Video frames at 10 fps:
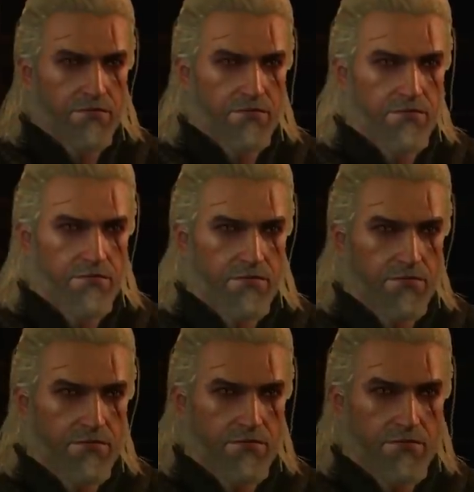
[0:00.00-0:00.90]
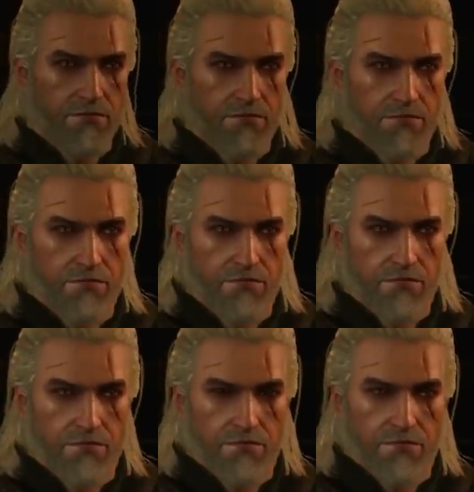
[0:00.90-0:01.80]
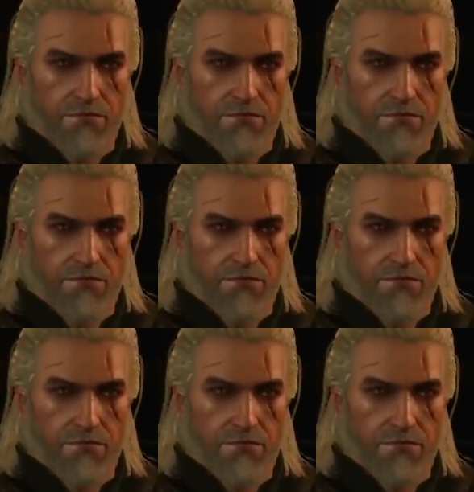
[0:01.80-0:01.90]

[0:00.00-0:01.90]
(silence)